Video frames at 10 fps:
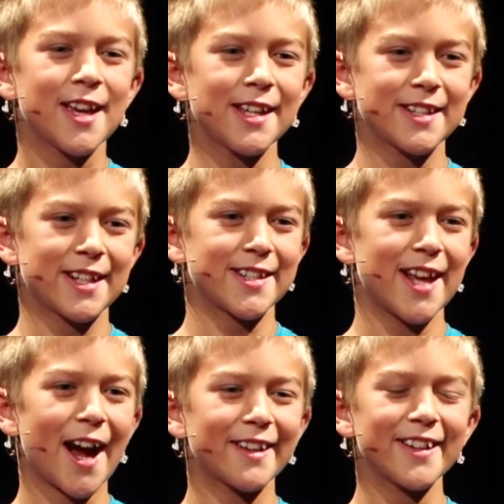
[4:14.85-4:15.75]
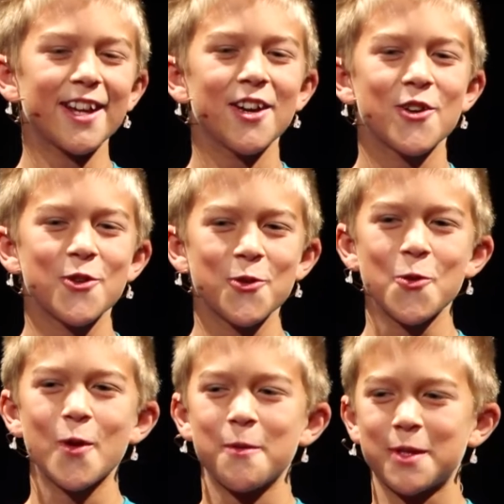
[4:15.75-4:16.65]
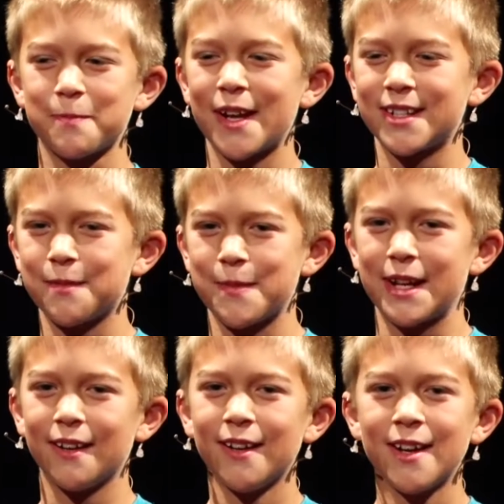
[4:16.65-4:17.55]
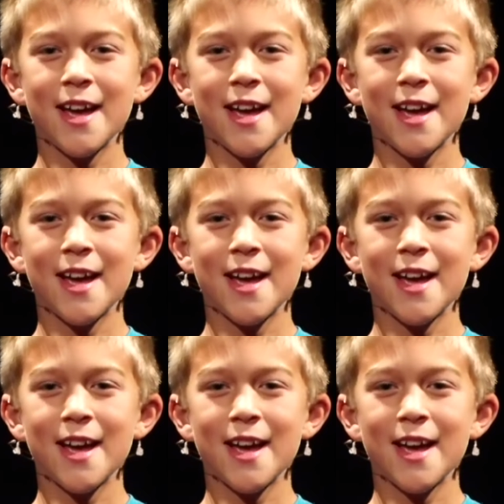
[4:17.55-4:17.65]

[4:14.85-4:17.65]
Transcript: He is exactly who he was meant to be.